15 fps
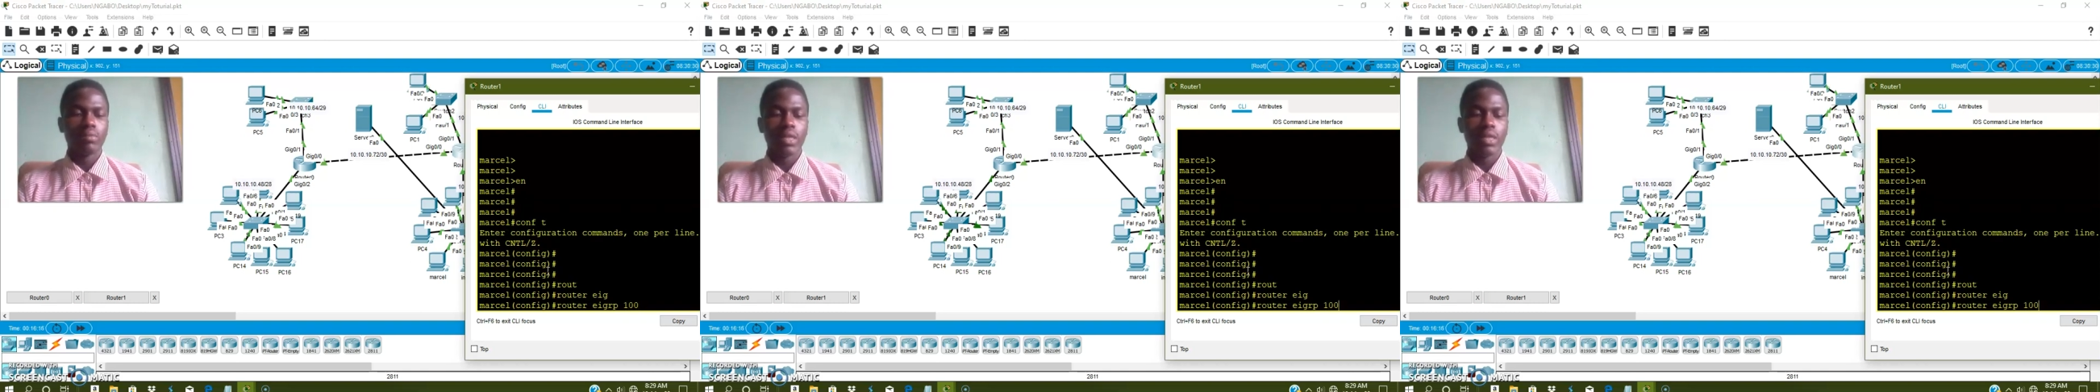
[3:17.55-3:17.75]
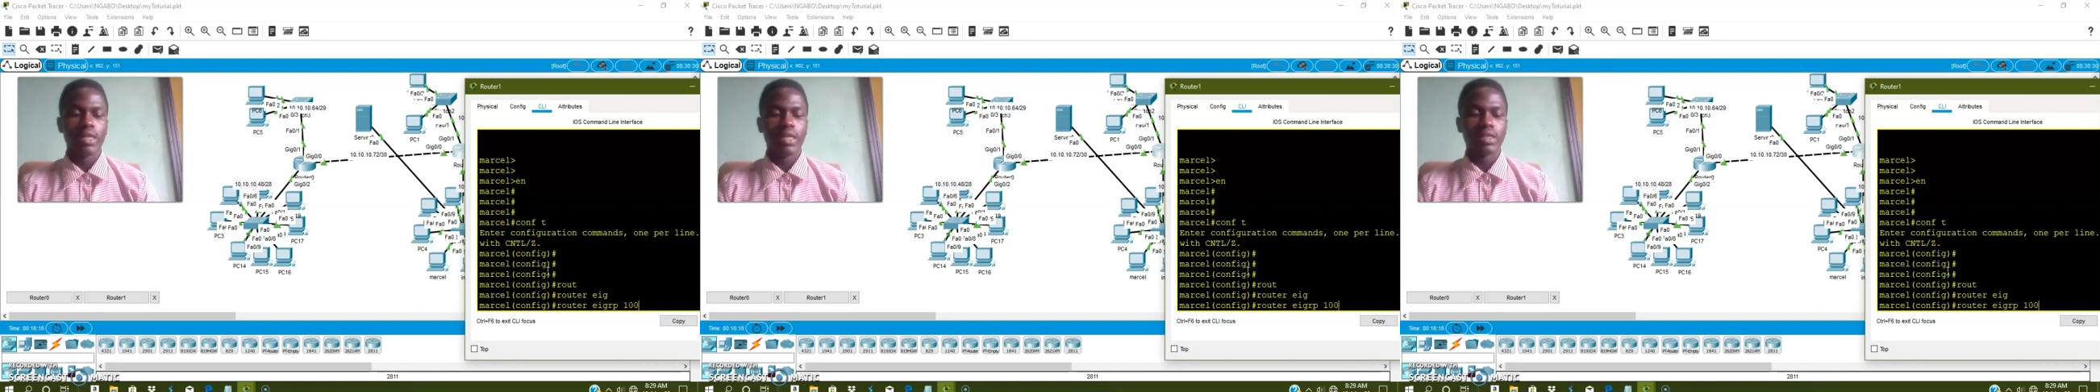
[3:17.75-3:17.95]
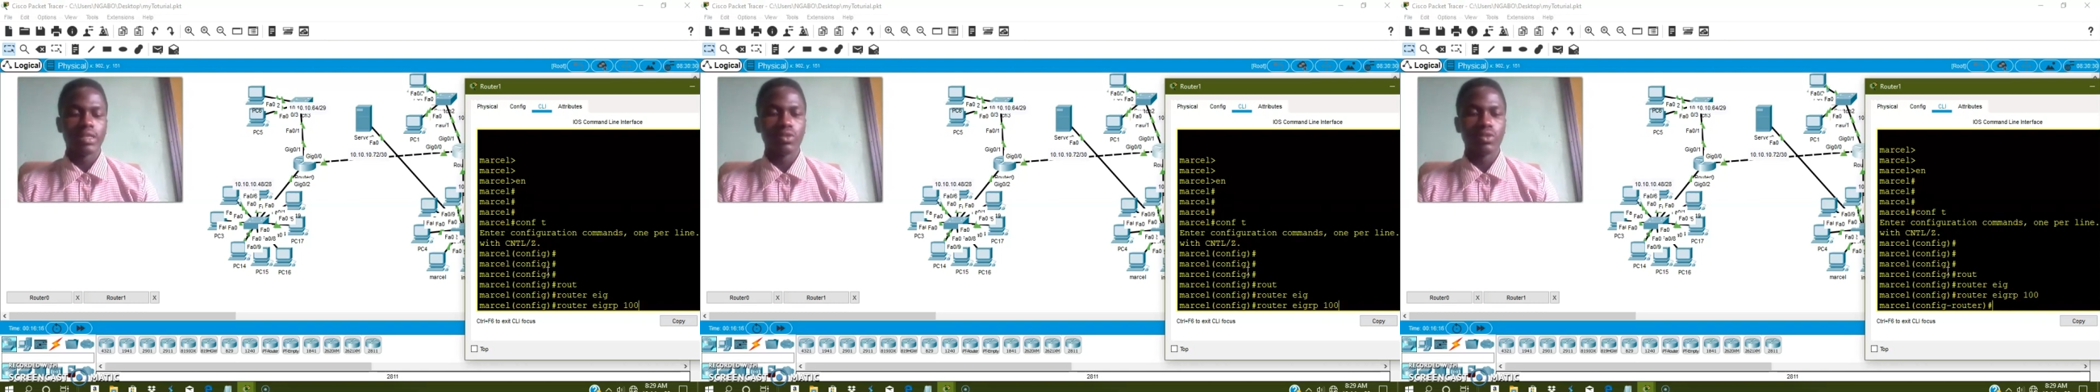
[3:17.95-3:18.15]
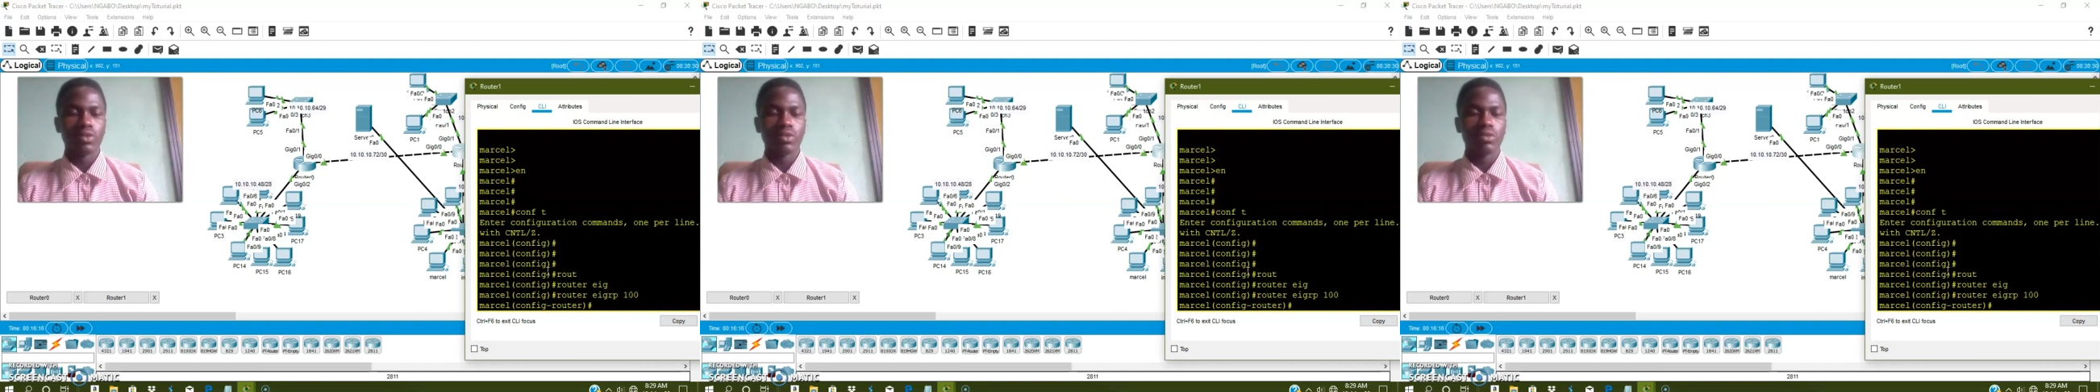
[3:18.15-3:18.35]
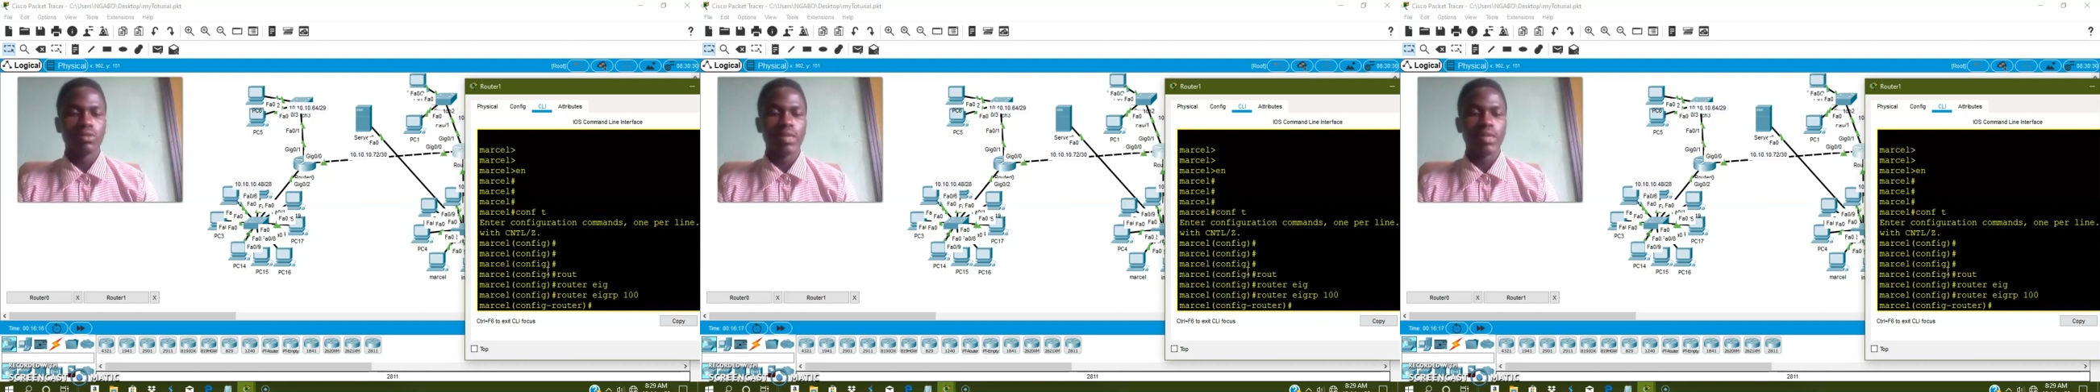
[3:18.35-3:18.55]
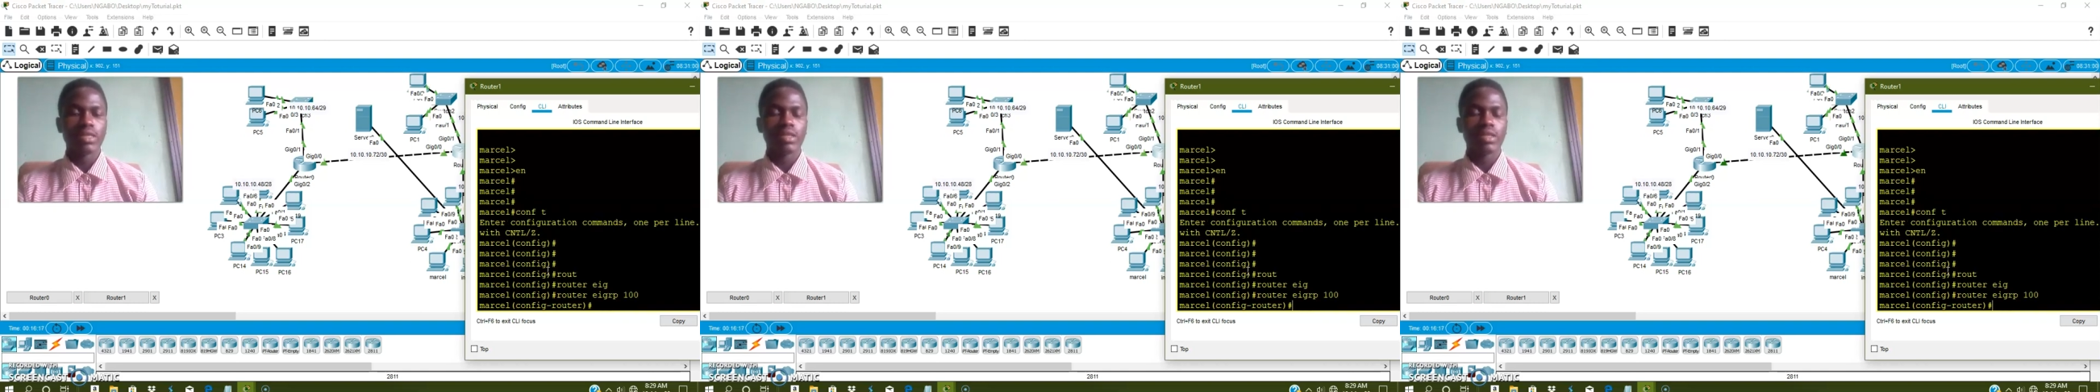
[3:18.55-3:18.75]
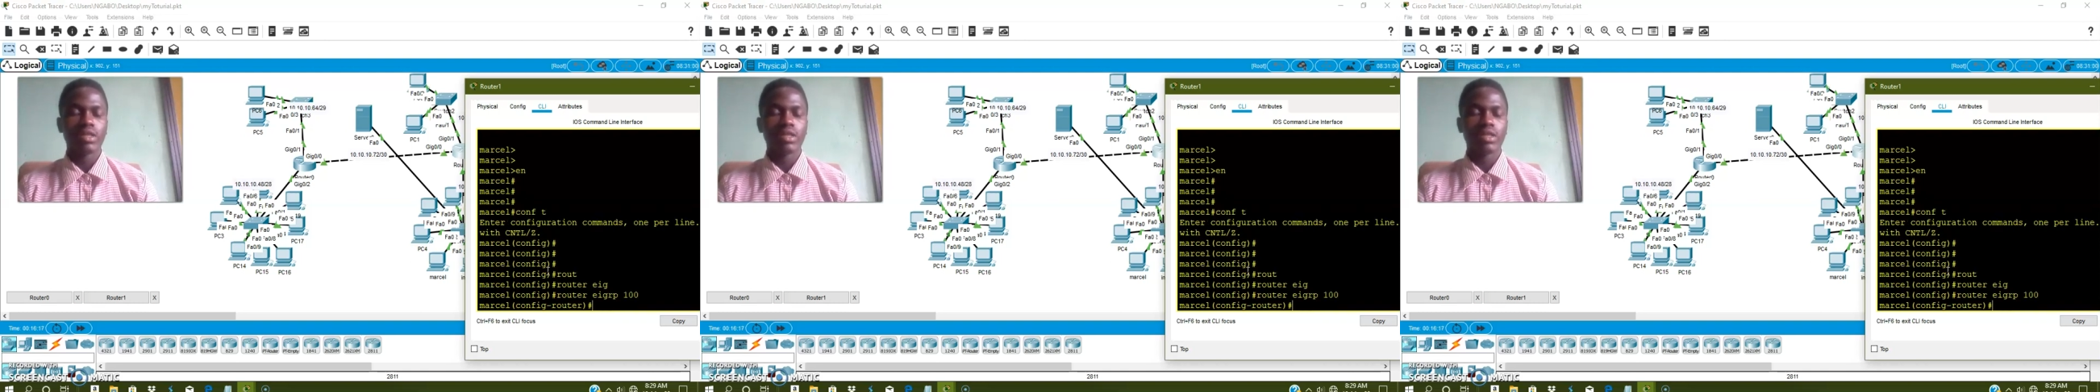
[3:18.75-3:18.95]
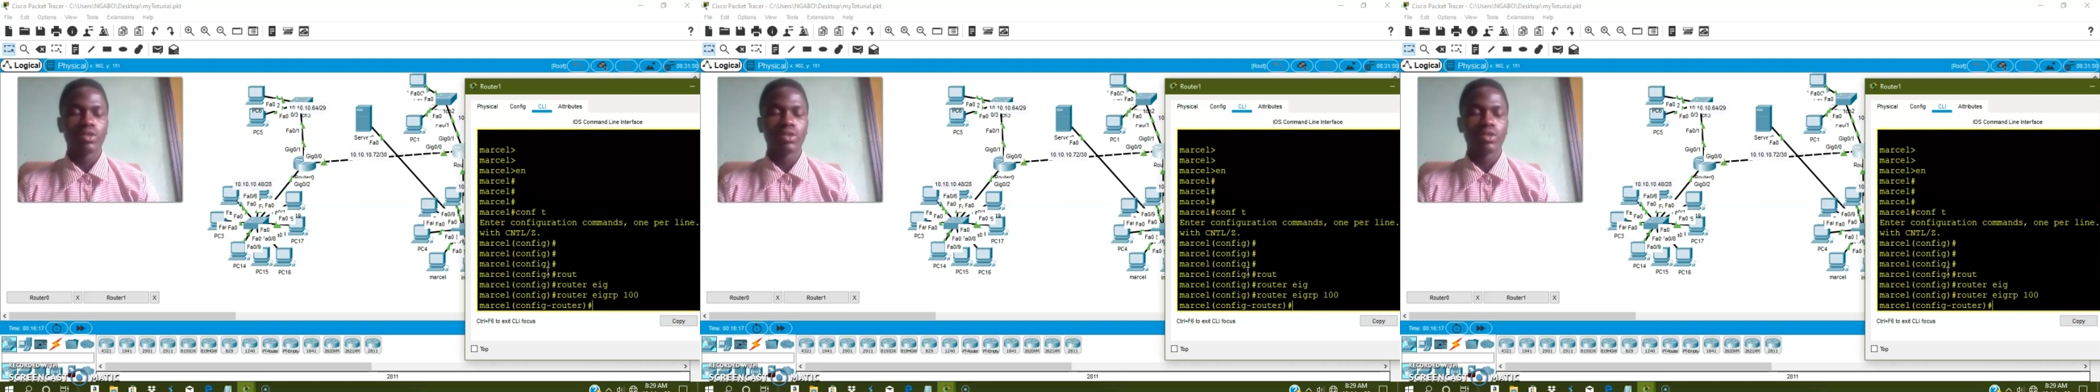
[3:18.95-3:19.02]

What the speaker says: Please, the autonomous key